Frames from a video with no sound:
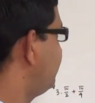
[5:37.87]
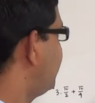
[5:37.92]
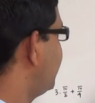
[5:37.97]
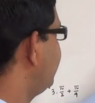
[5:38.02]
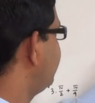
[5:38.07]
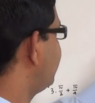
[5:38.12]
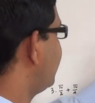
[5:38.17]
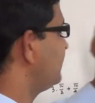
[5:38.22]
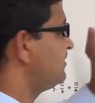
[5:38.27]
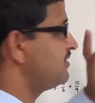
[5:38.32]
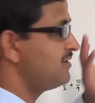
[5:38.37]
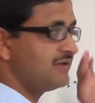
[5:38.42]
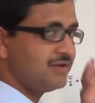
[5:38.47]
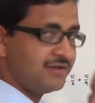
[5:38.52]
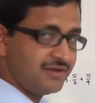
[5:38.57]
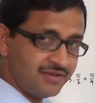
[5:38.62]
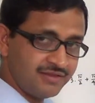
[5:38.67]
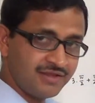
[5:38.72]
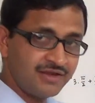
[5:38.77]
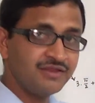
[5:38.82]
by 90
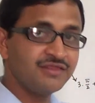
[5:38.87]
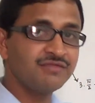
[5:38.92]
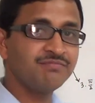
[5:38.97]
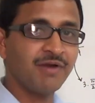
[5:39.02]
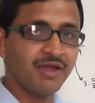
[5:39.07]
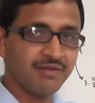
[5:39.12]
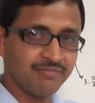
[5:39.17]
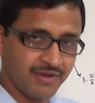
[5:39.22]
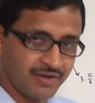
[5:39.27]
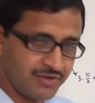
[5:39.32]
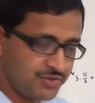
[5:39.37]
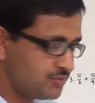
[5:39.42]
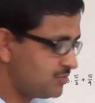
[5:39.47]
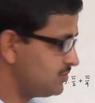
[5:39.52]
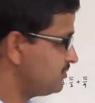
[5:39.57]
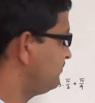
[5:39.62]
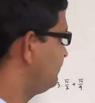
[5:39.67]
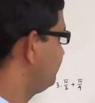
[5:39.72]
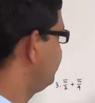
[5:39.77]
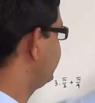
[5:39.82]
degree, that is pi by
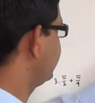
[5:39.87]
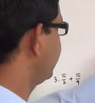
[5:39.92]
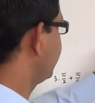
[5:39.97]
2,